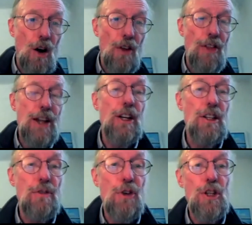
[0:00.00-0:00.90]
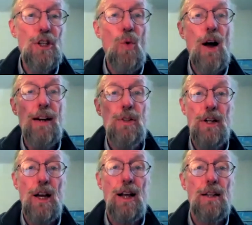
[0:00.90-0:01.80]
Are they going to divert the water
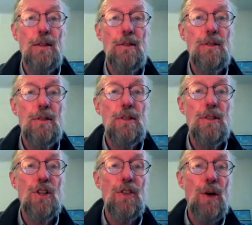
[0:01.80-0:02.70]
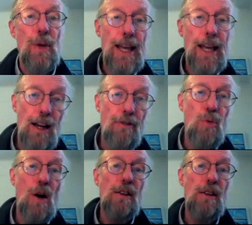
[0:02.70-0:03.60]
or not, so that we get
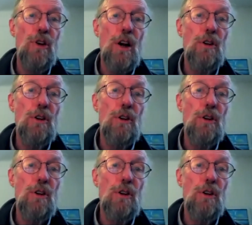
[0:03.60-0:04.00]
enough water for our